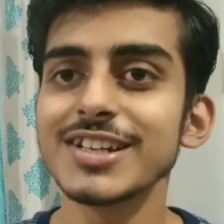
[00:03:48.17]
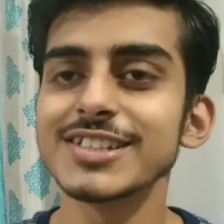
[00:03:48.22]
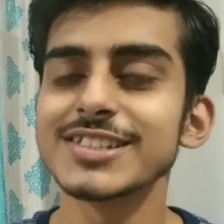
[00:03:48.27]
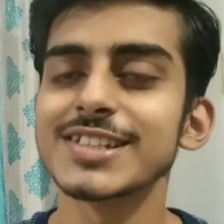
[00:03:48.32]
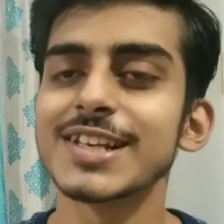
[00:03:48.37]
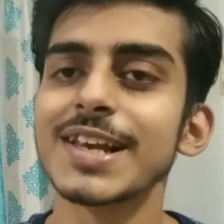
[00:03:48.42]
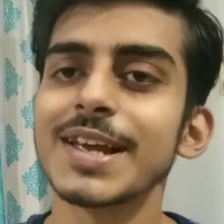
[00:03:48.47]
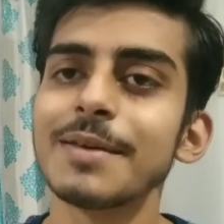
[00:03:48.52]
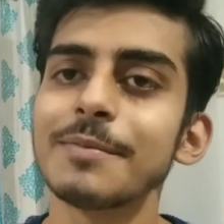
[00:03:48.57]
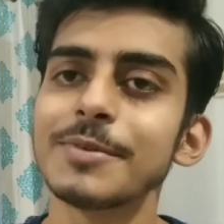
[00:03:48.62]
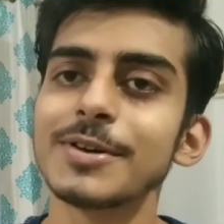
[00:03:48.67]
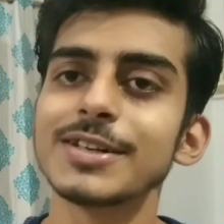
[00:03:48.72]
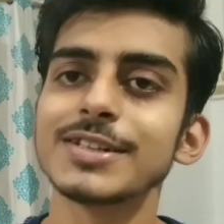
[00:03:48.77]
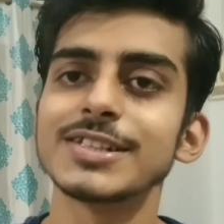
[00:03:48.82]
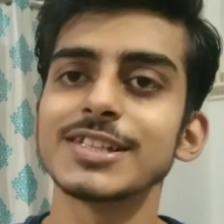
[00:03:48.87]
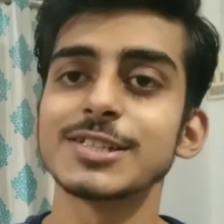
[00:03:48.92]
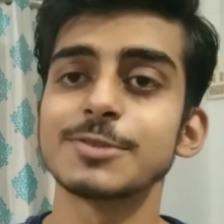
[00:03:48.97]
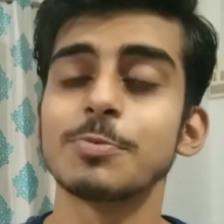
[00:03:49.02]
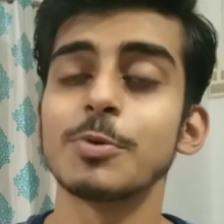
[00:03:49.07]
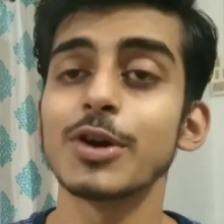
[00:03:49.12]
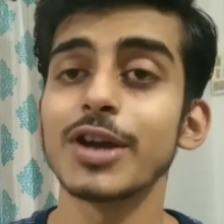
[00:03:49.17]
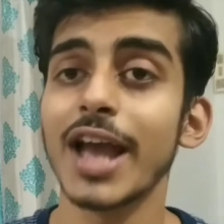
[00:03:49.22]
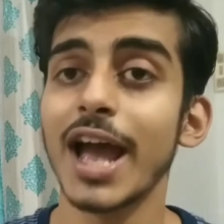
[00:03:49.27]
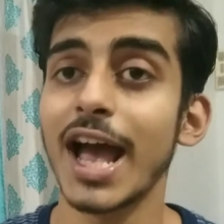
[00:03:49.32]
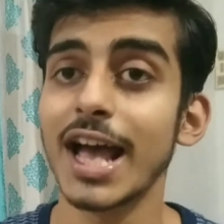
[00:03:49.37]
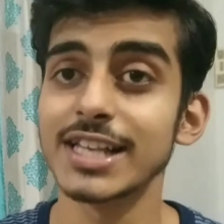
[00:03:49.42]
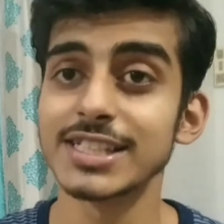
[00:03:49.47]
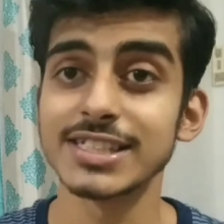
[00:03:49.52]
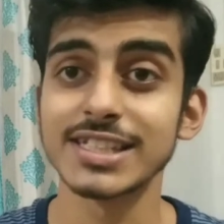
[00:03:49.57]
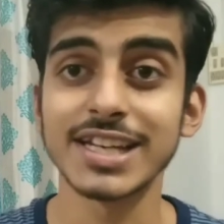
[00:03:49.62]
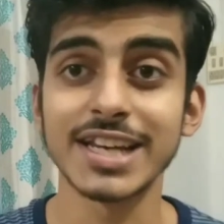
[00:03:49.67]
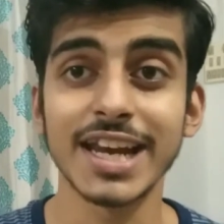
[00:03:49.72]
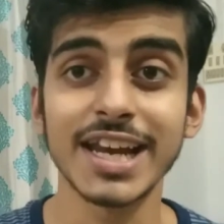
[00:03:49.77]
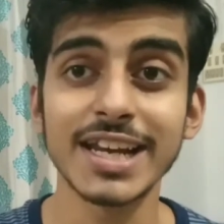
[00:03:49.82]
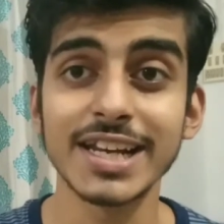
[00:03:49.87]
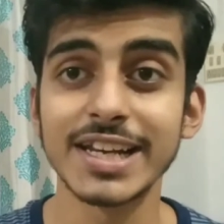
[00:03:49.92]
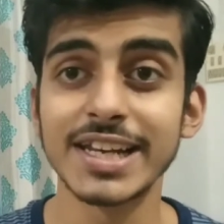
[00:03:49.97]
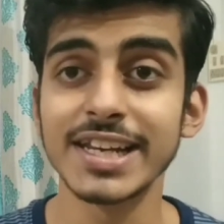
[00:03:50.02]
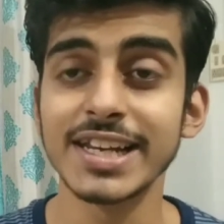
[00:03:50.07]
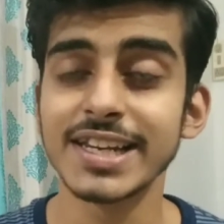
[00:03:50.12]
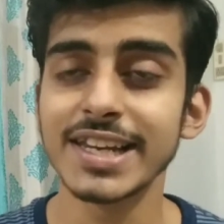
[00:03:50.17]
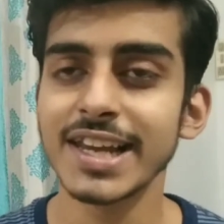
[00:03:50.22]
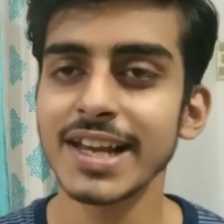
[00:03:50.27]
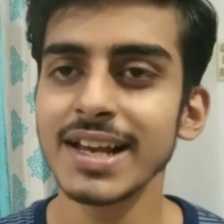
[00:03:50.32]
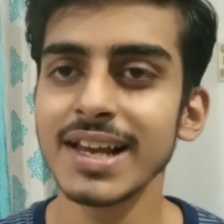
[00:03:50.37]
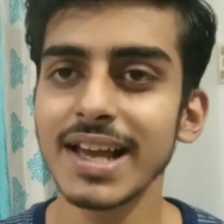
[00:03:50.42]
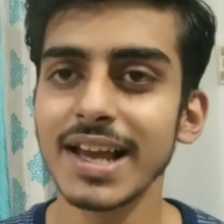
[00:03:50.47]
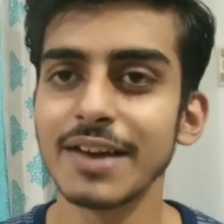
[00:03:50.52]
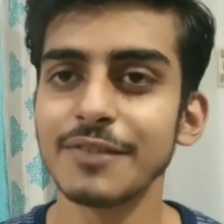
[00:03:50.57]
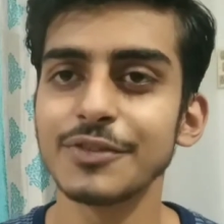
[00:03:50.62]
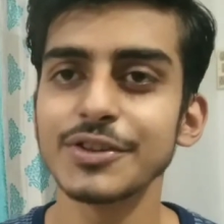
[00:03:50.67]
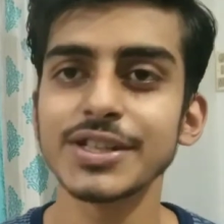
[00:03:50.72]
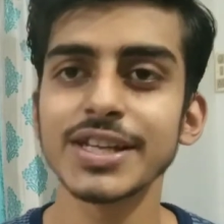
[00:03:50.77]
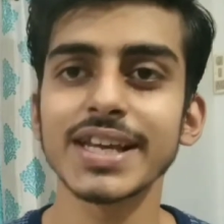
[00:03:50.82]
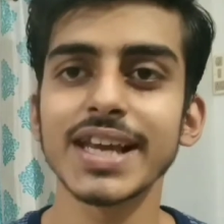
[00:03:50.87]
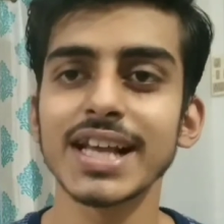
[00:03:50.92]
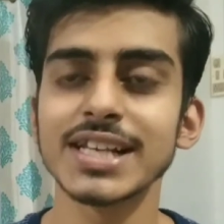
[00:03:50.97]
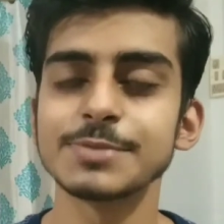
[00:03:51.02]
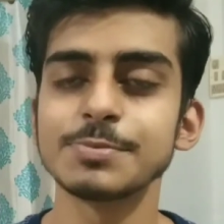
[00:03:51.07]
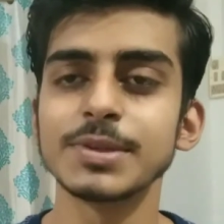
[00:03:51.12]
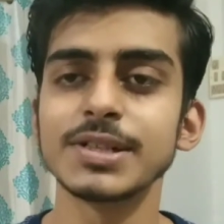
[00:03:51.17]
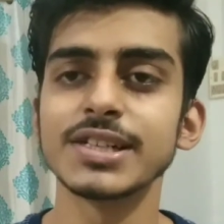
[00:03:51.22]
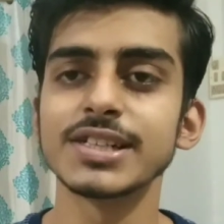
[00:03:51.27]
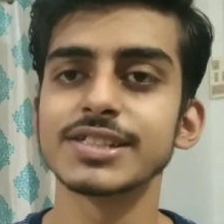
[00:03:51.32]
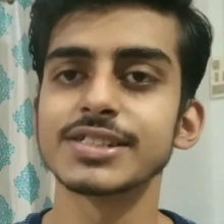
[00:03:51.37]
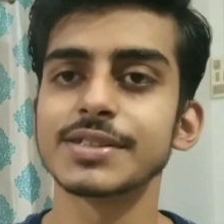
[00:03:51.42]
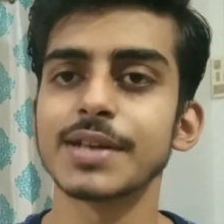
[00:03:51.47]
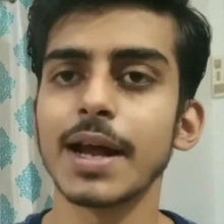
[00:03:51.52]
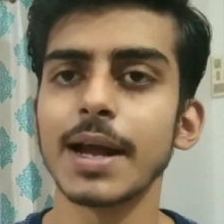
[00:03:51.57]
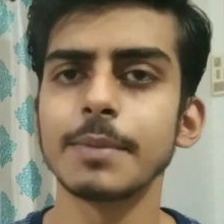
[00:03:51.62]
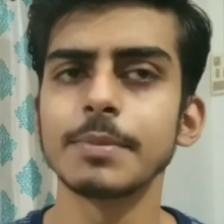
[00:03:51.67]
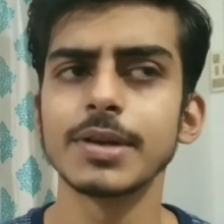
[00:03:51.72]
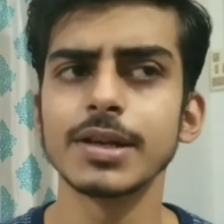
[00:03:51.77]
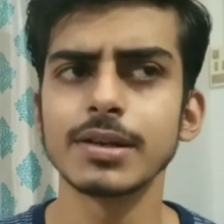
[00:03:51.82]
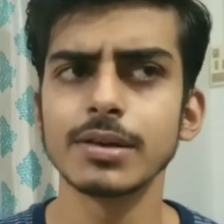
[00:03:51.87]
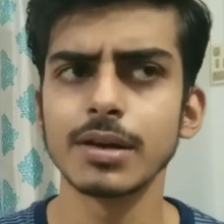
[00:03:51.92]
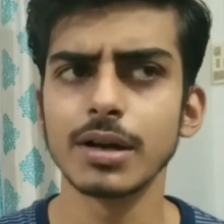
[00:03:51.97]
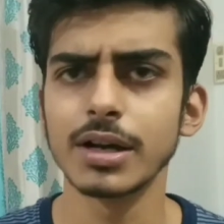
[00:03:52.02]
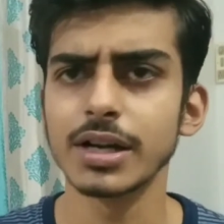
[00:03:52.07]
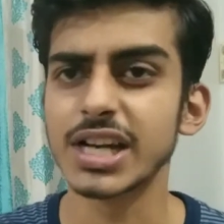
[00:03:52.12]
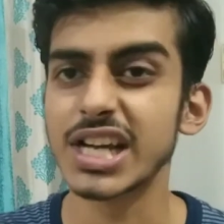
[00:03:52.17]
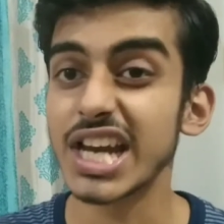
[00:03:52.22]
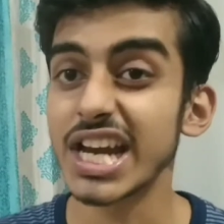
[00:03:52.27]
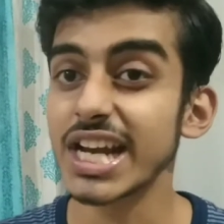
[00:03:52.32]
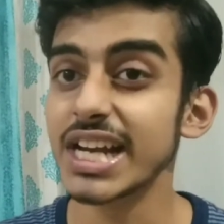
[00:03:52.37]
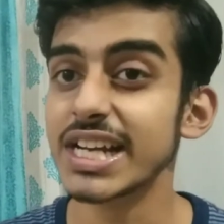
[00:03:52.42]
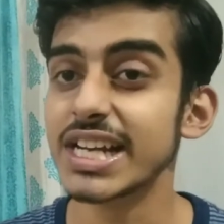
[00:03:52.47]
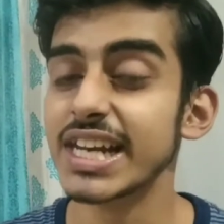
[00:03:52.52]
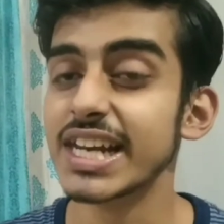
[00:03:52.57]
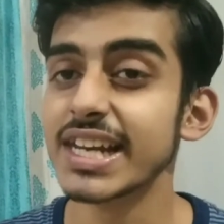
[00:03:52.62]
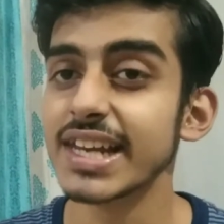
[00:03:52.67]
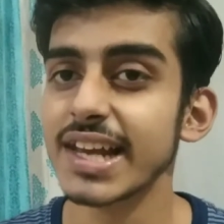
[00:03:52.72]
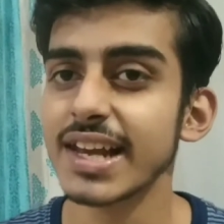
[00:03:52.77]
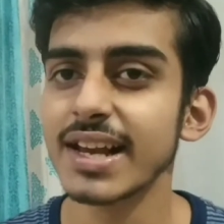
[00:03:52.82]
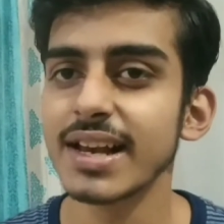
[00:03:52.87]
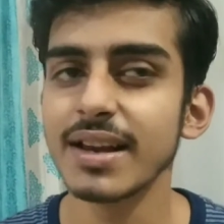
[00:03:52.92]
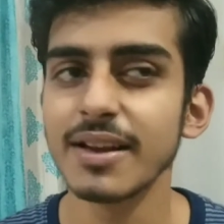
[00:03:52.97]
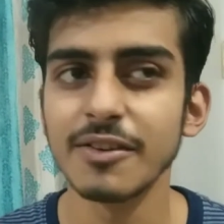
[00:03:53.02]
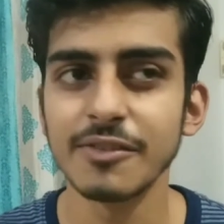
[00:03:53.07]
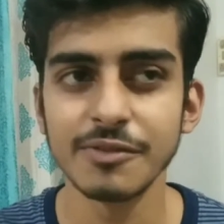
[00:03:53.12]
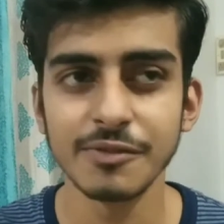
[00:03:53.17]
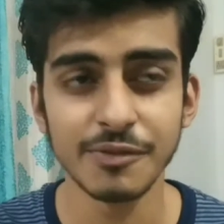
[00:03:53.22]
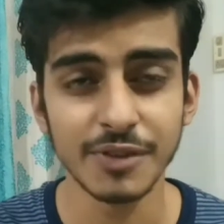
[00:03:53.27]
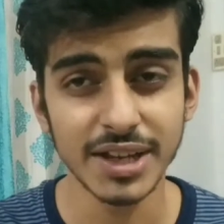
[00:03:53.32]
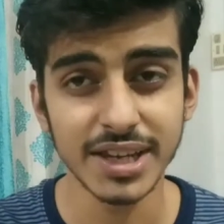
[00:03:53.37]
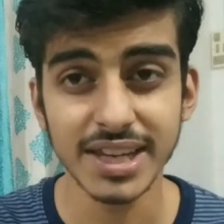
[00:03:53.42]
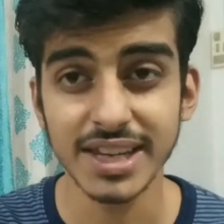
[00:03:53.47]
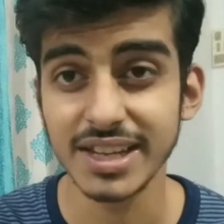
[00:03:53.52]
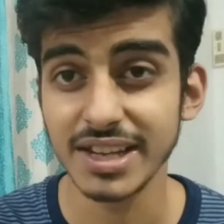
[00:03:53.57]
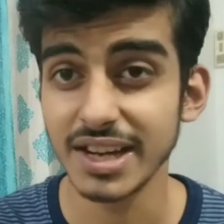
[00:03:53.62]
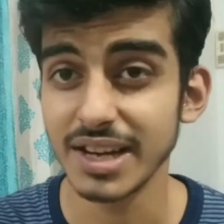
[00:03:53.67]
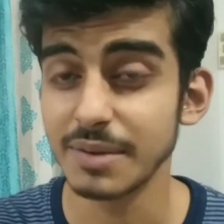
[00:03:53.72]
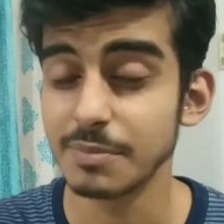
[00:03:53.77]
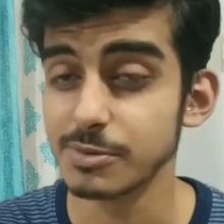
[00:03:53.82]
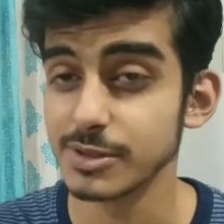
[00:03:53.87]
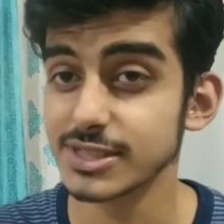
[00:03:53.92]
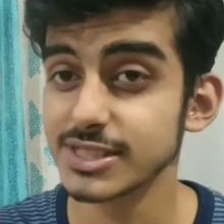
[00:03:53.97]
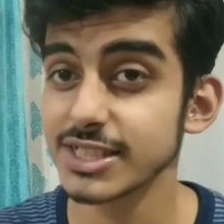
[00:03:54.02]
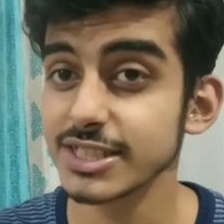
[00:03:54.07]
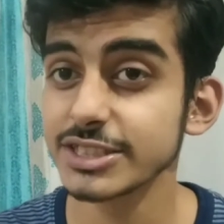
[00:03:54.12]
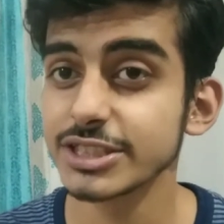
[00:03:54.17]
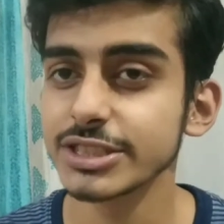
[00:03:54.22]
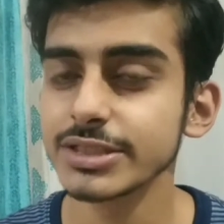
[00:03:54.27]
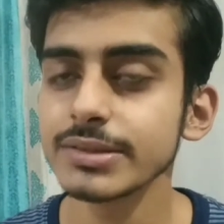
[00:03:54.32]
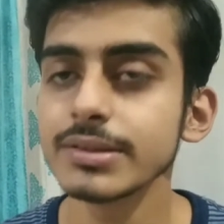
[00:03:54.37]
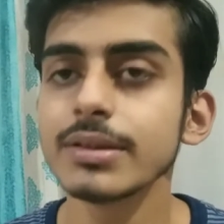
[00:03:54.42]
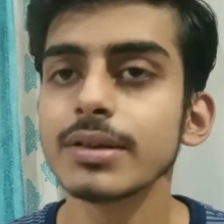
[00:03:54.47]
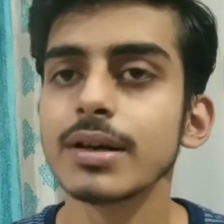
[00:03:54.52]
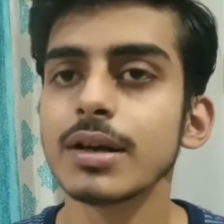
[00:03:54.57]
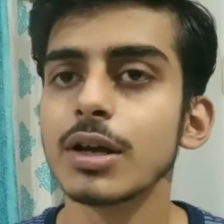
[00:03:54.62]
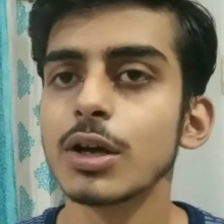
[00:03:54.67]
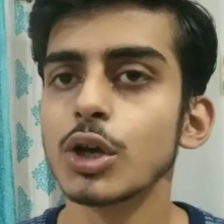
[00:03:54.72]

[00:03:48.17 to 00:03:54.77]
a disclaimer, this book has a great detail. Everything has been described in a great detail, very great precision.